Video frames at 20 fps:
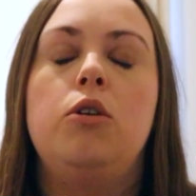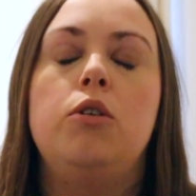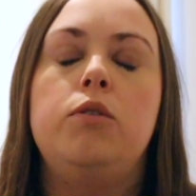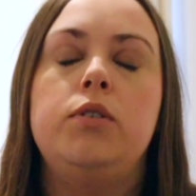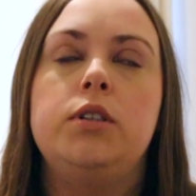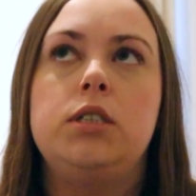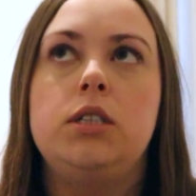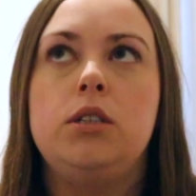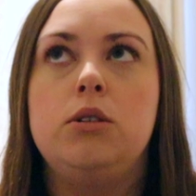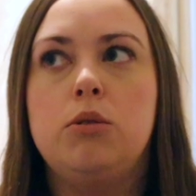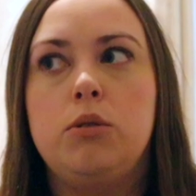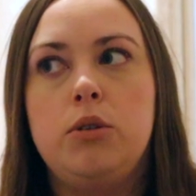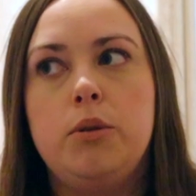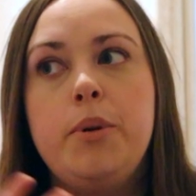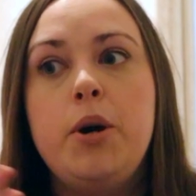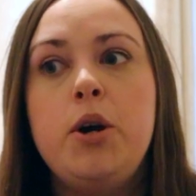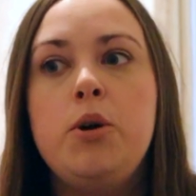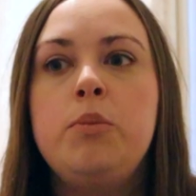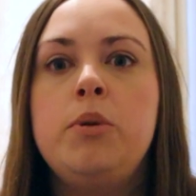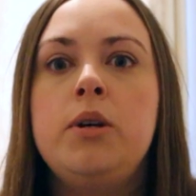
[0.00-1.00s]
obviously not at the
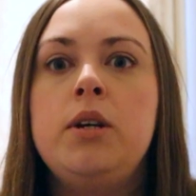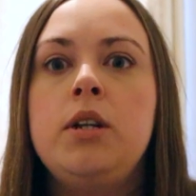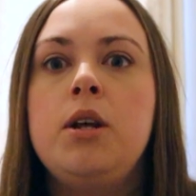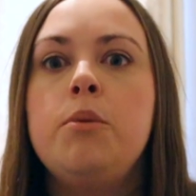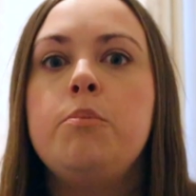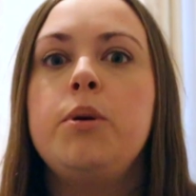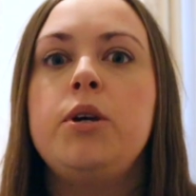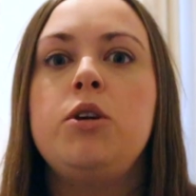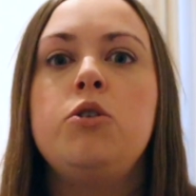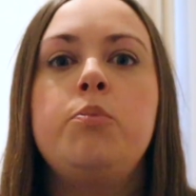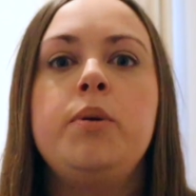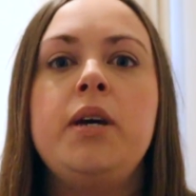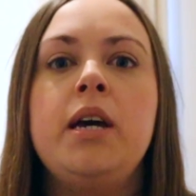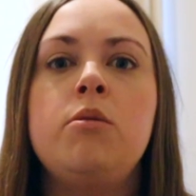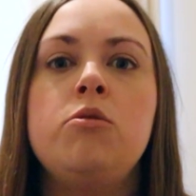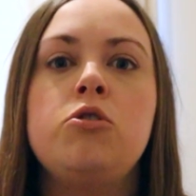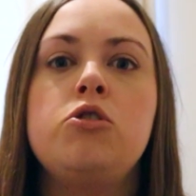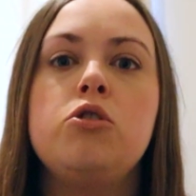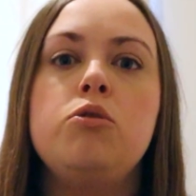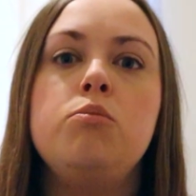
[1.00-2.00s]
moment, but you'll be
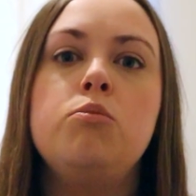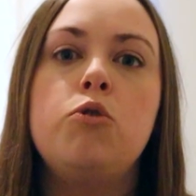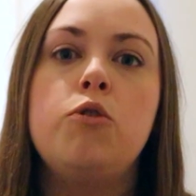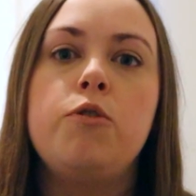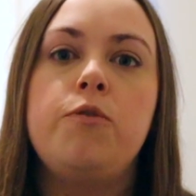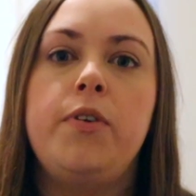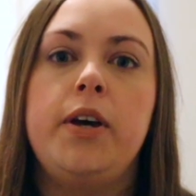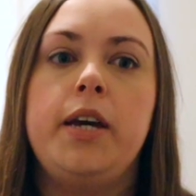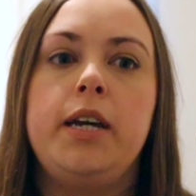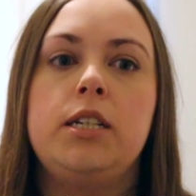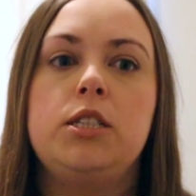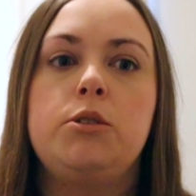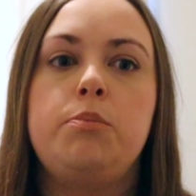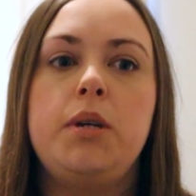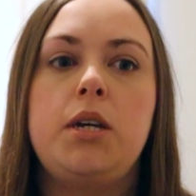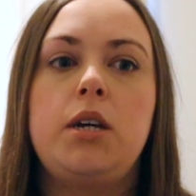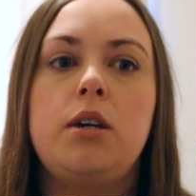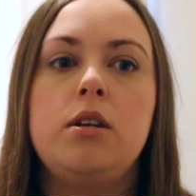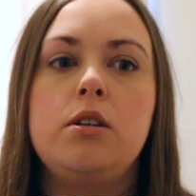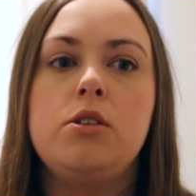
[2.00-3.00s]
able to do more things
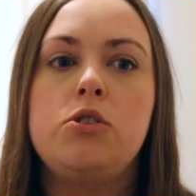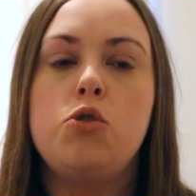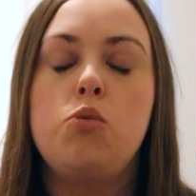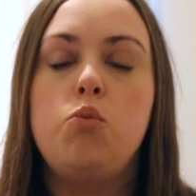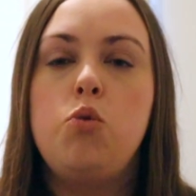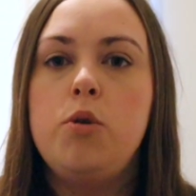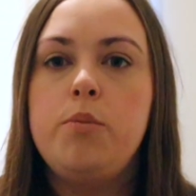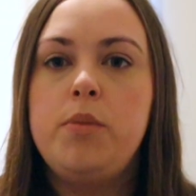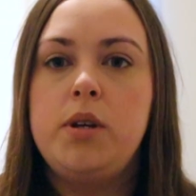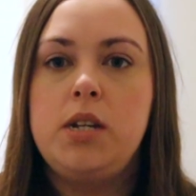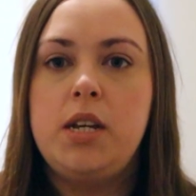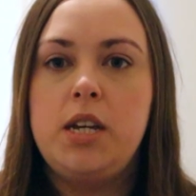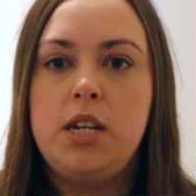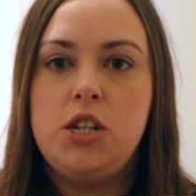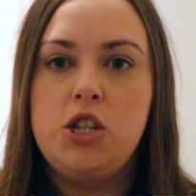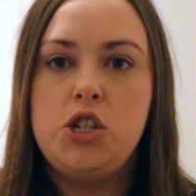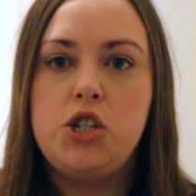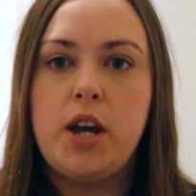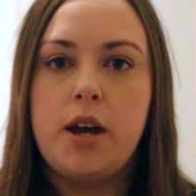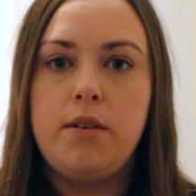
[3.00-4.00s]
because women
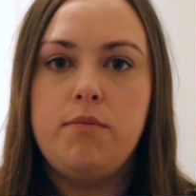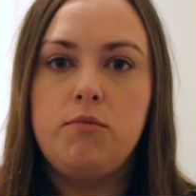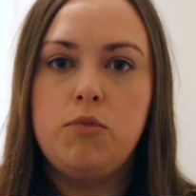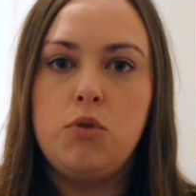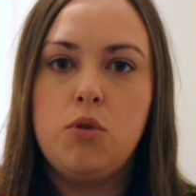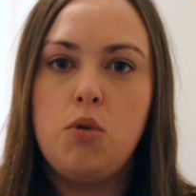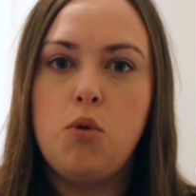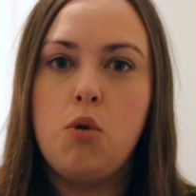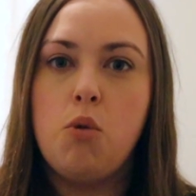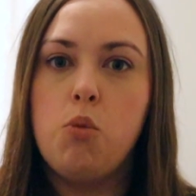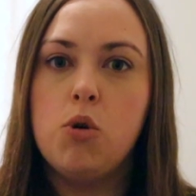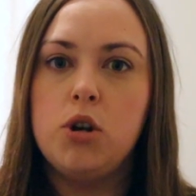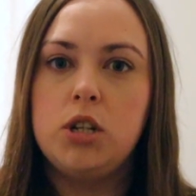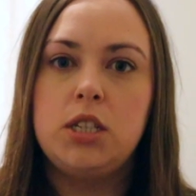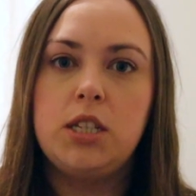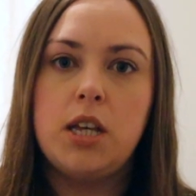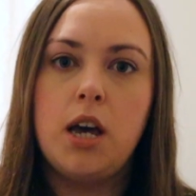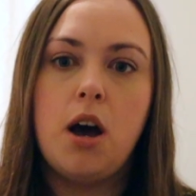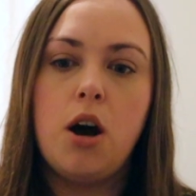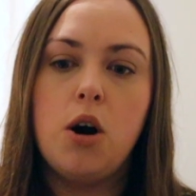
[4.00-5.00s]
in general,
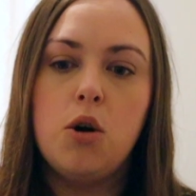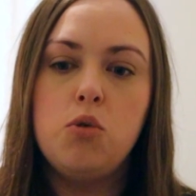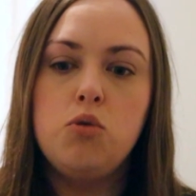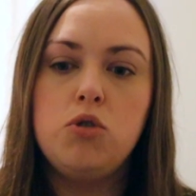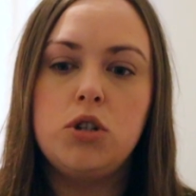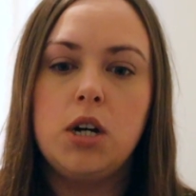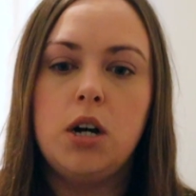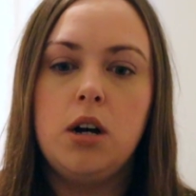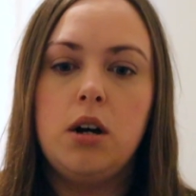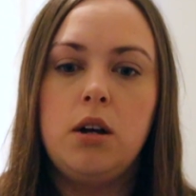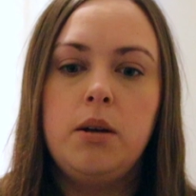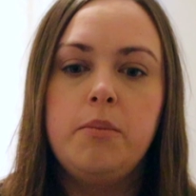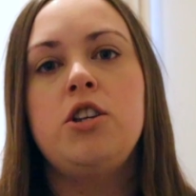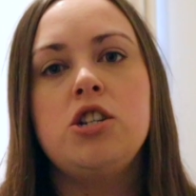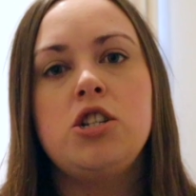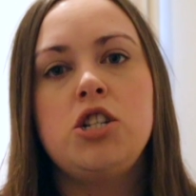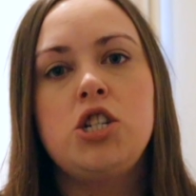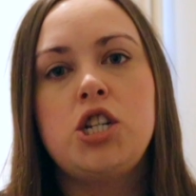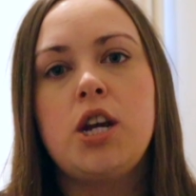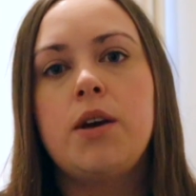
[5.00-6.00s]
once they're older, they're
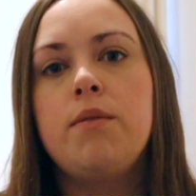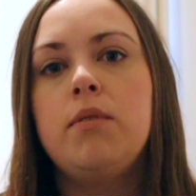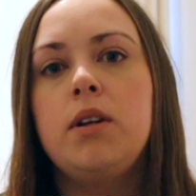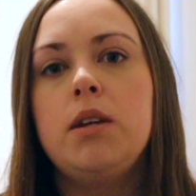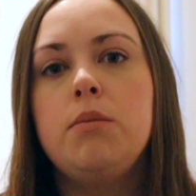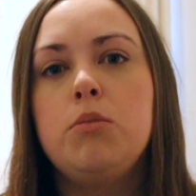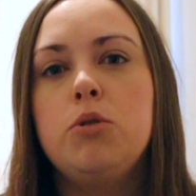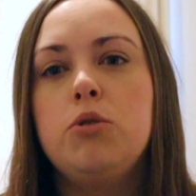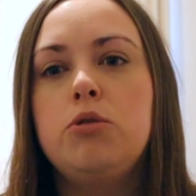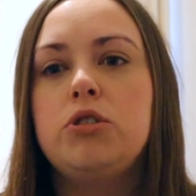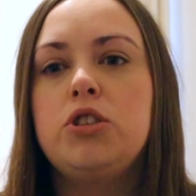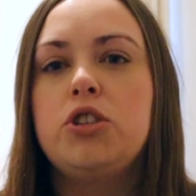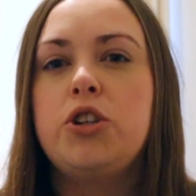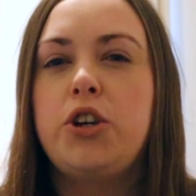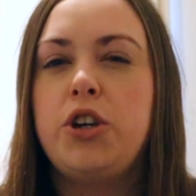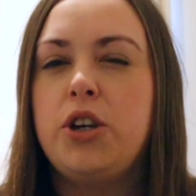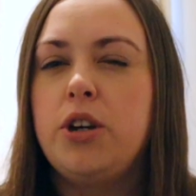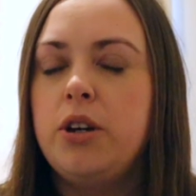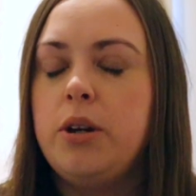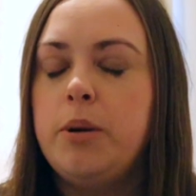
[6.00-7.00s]
just generally more
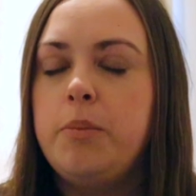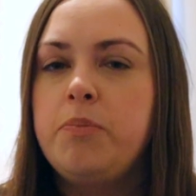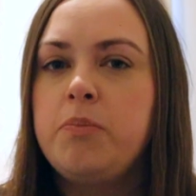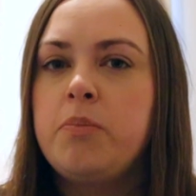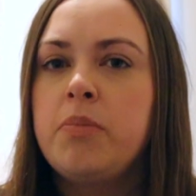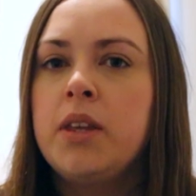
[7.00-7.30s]
secure.